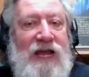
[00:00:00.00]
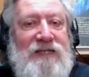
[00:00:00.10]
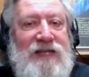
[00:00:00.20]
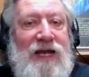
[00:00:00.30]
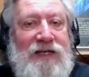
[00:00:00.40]
it
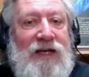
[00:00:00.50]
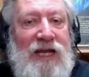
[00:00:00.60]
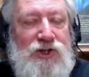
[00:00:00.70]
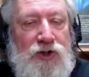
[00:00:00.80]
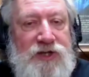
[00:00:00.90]
takes that
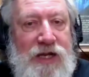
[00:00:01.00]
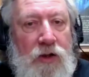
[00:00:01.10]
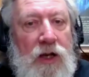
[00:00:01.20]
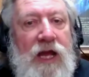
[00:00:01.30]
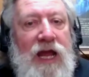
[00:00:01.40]
glacial
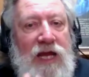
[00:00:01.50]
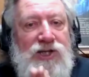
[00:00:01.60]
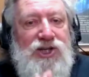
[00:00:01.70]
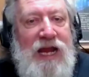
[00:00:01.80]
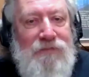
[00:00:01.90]
till
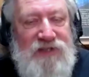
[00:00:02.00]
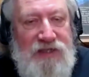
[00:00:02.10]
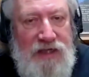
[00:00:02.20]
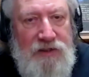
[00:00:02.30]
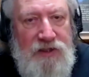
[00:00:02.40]
and
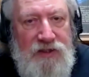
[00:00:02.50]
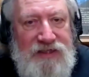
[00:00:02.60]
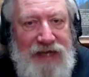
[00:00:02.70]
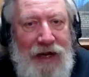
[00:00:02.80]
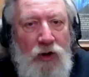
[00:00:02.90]
shapes it
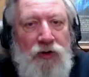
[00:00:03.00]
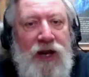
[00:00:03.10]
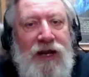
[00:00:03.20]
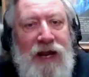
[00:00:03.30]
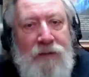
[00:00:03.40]
into these
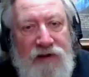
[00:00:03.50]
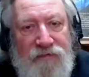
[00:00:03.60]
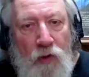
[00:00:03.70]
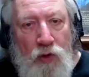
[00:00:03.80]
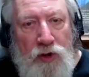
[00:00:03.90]

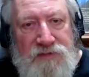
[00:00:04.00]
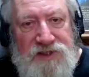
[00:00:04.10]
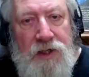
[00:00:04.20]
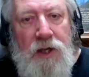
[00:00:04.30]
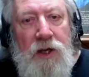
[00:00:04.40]
aerodynamic
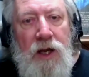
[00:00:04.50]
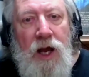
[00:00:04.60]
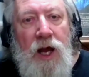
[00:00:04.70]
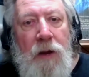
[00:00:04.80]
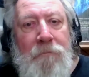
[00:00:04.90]
forms.
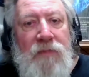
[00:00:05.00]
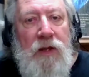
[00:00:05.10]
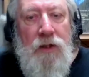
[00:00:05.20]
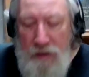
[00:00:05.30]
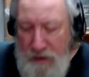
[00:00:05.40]
Ah. Um,
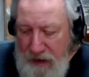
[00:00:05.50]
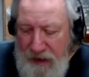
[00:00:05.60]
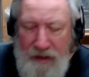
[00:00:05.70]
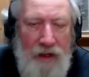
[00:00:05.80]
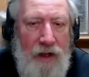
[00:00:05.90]
mm
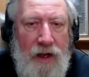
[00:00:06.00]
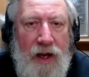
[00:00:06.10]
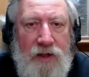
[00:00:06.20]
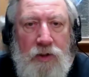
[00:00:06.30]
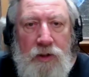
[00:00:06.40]
And
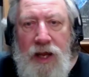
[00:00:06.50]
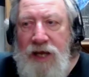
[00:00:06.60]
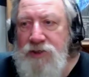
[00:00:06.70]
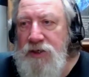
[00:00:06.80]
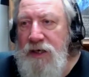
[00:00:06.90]
I
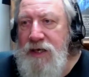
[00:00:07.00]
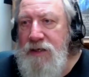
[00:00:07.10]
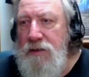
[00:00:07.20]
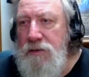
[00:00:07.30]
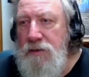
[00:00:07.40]
could
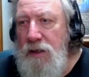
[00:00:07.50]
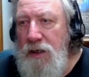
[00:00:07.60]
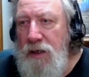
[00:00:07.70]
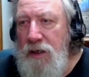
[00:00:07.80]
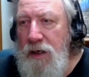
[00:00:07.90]
actually
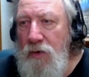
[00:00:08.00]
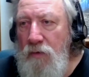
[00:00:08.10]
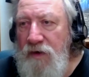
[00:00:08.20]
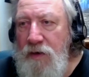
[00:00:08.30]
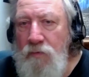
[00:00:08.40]
uh,
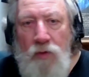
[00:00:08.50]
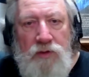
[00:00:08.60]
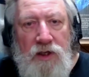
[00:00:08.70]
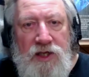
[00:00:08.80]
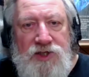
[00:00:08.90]
hopefully it
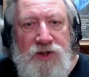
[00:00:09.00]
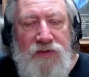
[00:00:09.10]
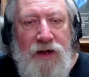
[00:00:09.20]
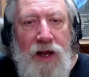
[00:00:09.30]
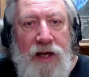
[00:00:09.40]
won't glitch
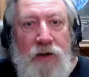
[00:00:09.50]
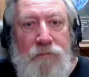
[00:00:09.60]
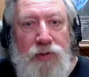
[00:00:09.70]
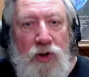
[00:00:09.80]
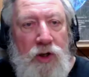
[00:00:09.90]
the thing. I
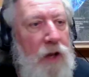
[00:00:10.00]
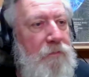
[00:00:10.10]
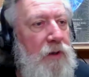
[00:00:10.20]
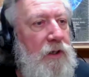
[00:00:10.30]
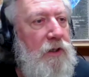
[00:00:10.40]
can pull
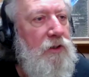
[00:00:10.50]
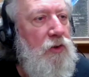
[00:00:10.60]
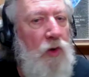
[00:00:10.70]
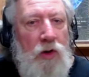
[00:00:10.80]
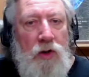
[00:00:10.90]
up. No,
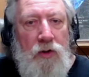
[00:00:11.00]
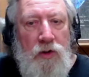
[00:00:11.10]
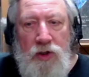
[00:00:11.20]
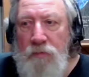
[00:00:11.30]
go ahead.